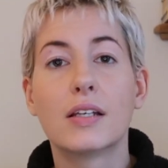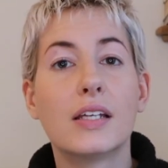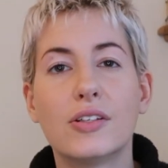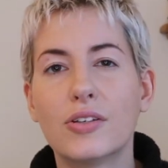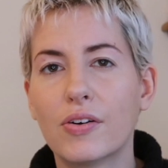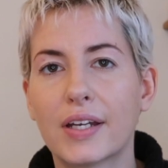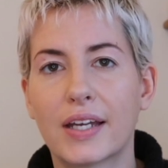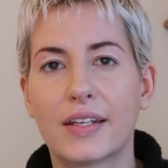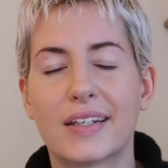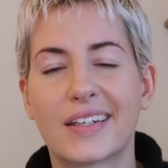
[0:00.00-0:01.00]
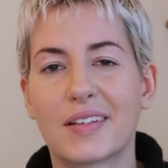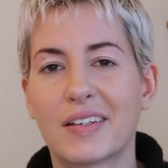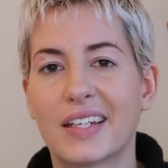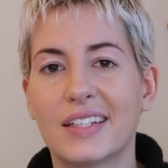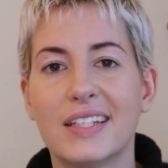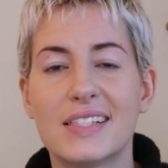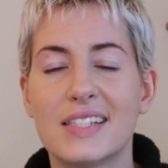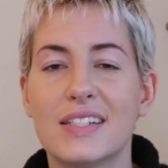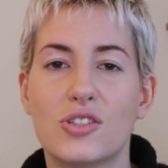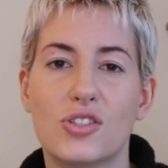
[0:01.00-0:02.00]
You know, again, it can get
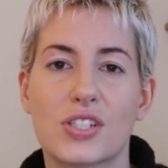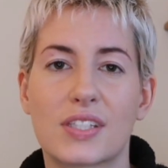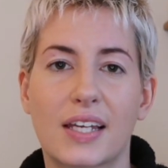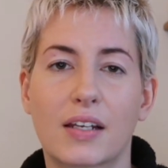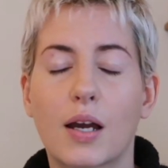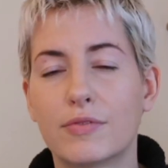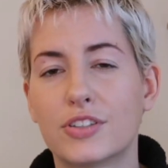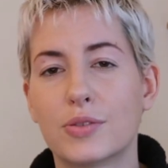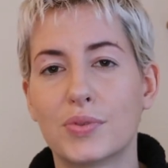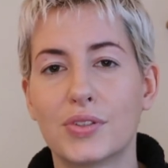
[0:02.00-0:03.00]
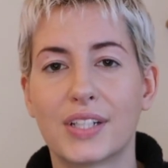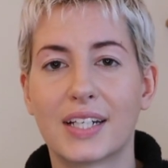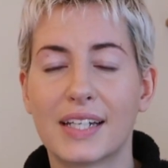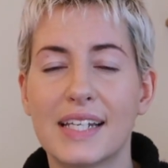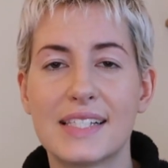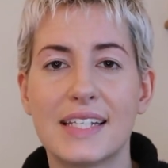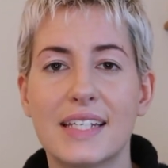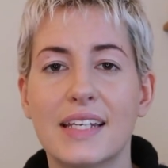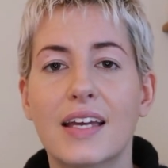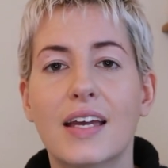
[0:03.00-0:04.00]
easy to just get comfortable and
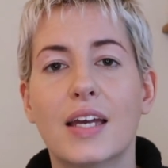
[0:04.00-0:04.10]
lazy.